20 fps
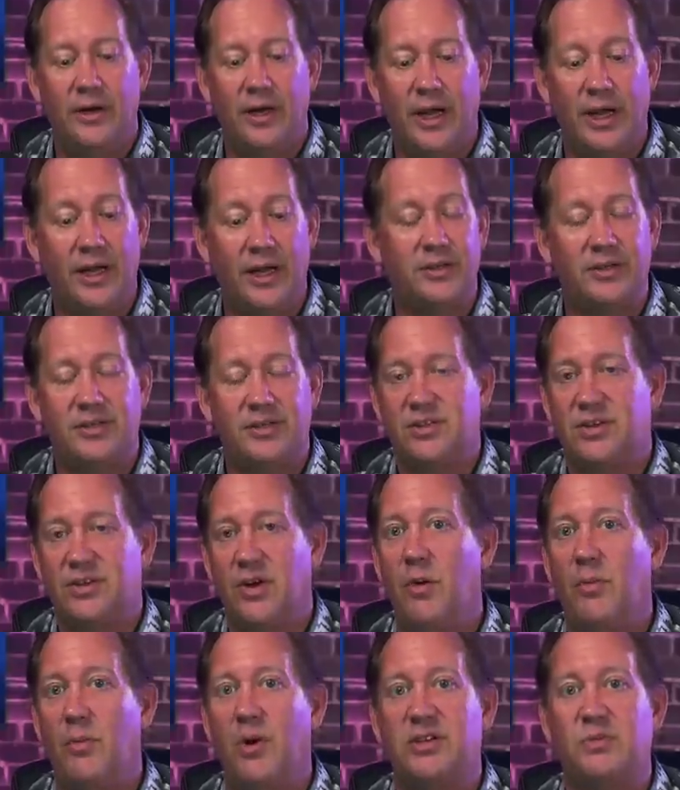And
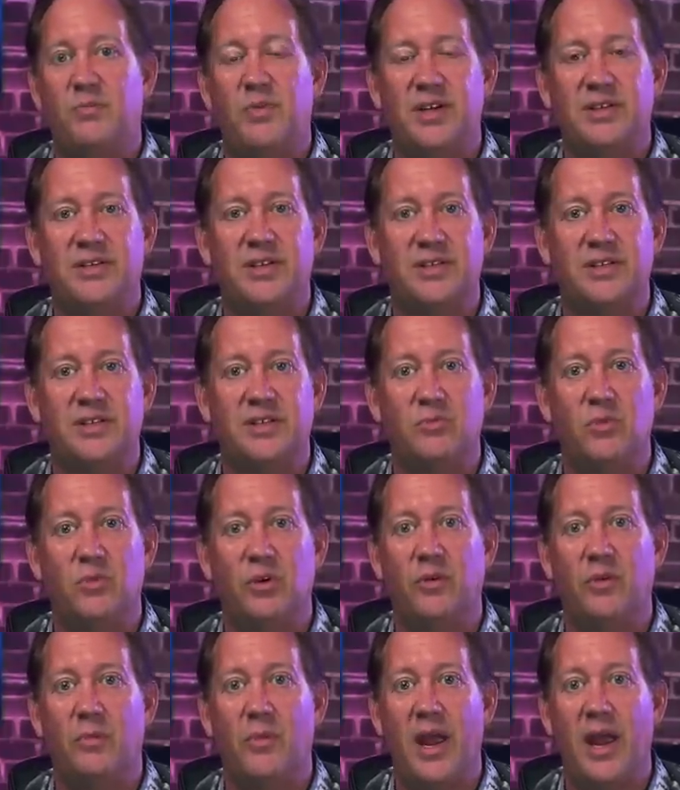so much business has
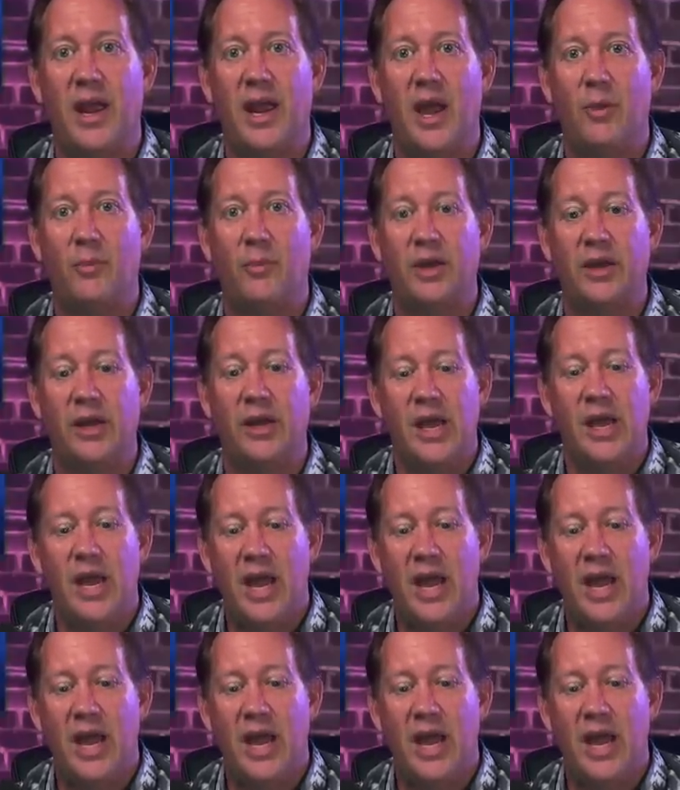moved to Miami.